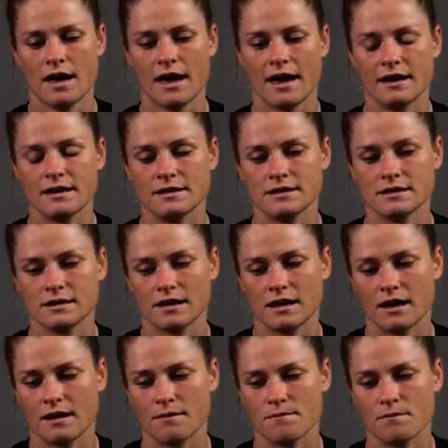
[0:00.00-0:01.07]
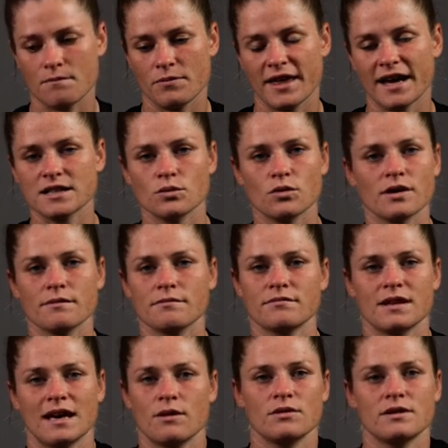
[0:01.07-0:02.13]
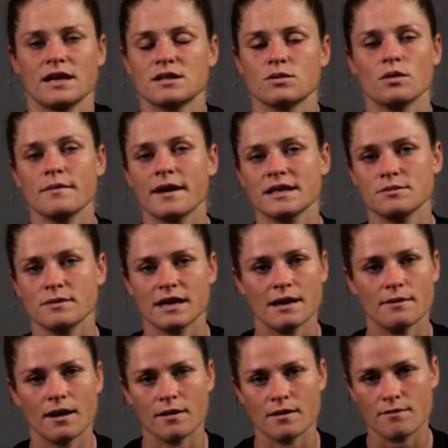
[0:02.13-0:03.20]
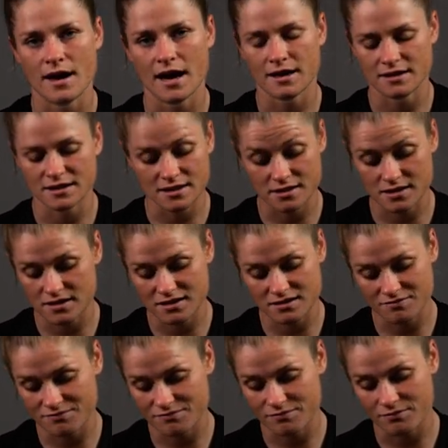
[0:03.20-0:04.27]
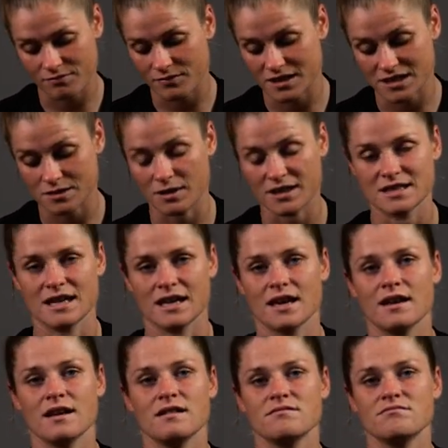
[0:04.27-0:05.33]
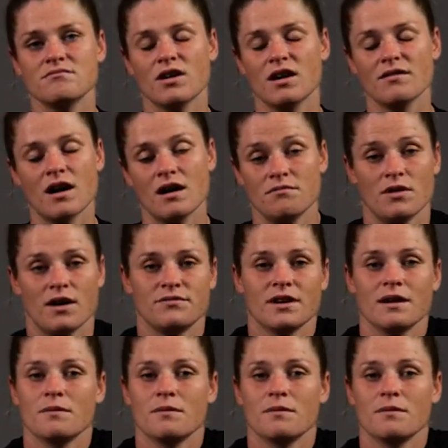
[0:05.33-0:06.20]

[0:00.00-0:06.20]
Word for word: and um, that's what that that's what makes me keep coming back. This is this is my second. I, have